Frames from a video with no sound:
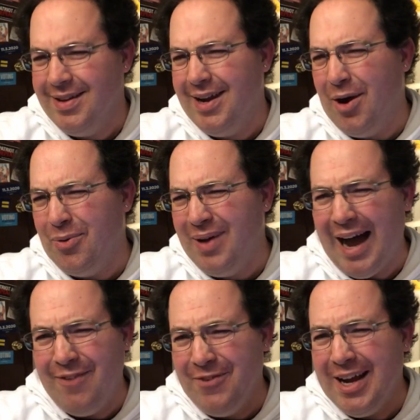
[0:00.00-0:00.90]
You know,
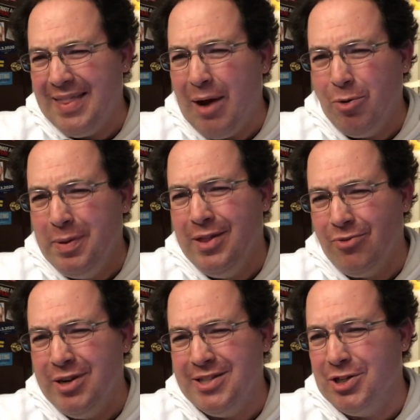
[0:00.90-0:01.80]
I figured that would be
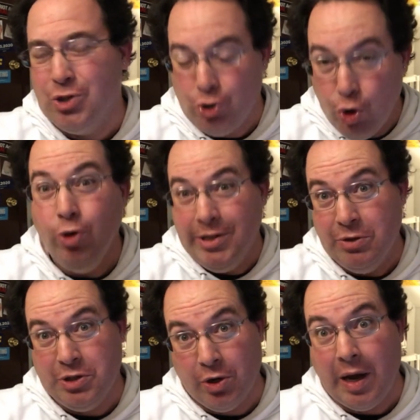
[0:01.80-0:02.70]
the reason to
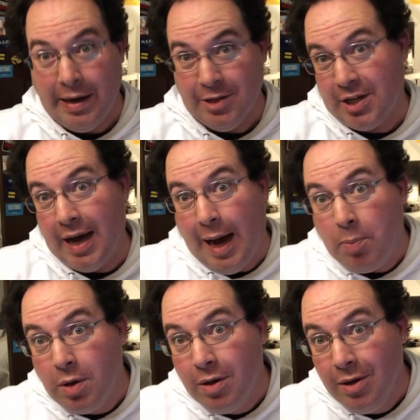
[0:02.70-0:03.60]
use your gun as a
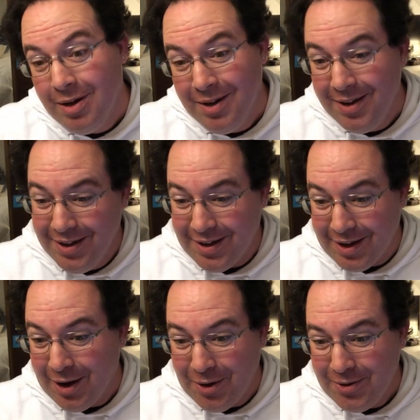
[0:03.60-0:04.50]
cop.
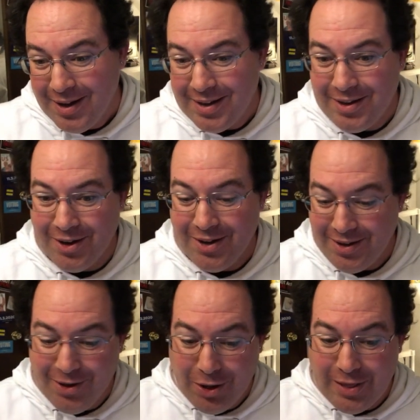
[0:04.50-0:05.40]
You know,
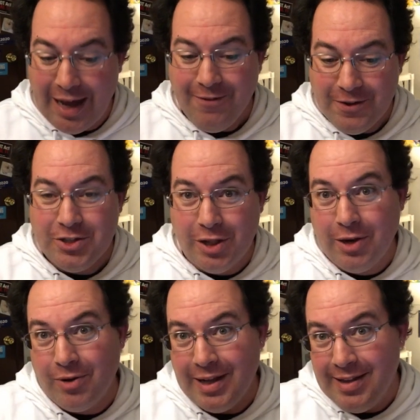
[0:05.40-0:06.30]
your life is
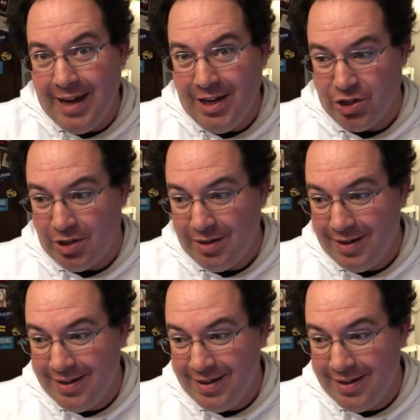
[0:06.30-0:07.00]
literally in danger.